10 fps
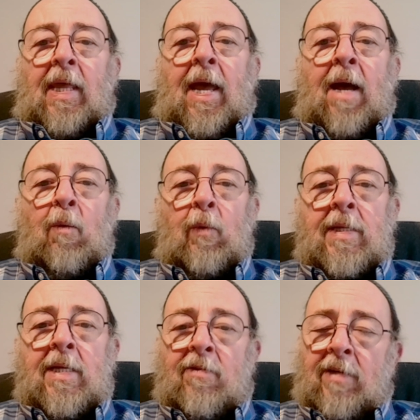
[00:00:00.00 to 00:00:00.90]
how
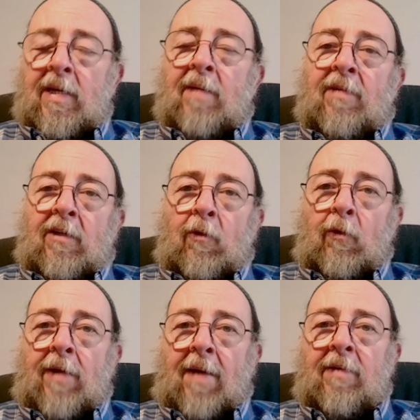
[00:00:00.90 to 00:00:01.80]
would these
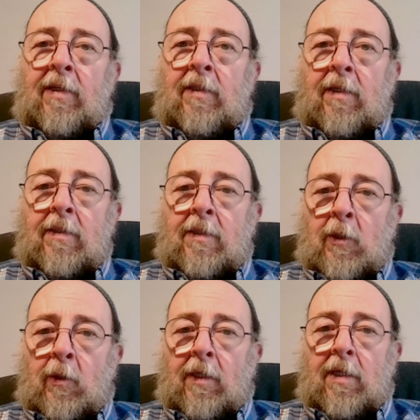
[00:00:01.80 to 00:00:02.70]
individuals have
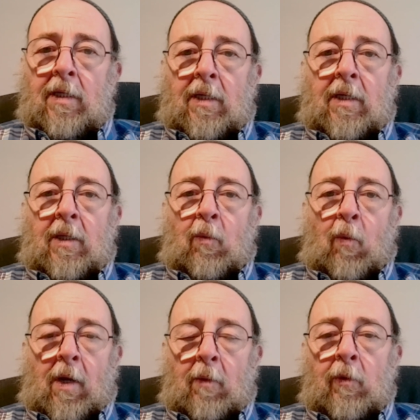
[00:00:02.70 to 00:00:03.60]
understood
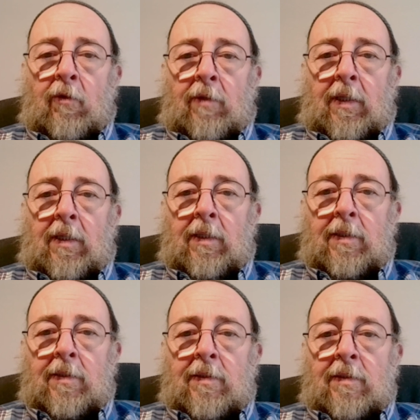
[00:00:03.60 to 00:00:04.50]
what was written?
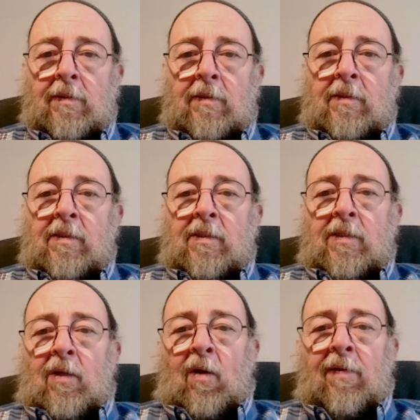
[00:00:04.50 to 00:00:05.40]

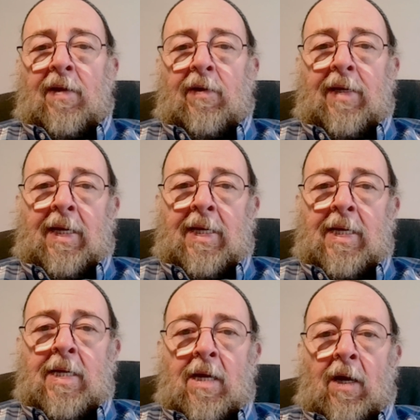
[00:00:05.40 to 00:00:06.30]
Are there
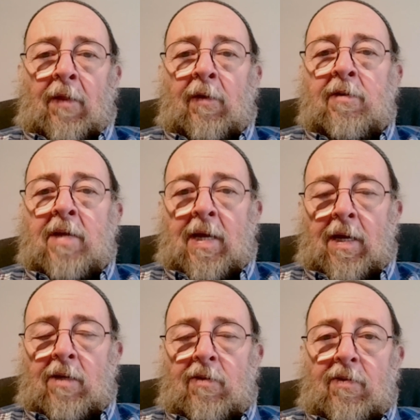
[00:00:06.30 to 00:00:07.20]
any other
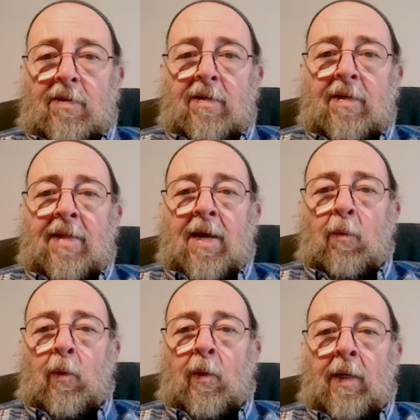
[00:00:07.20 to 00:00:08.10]
texts
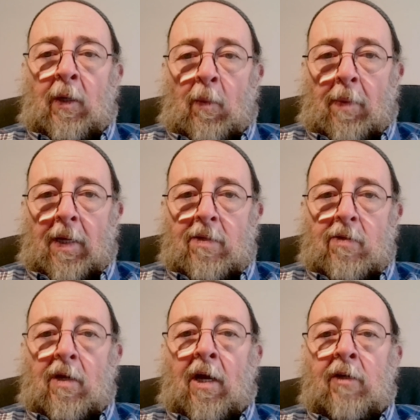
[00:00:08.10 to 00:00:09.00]
that will help
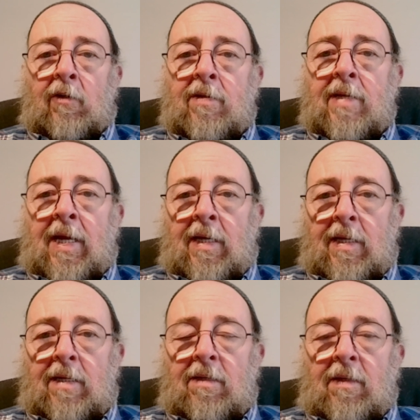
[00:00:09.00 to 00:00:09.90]
us
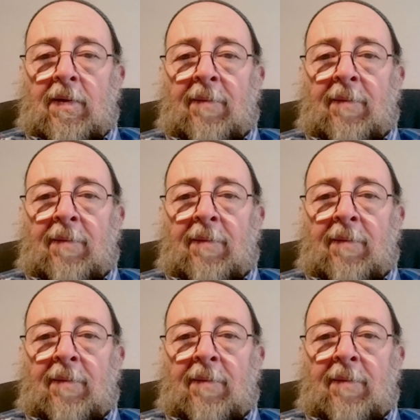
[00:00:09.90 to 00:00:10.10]
understand it?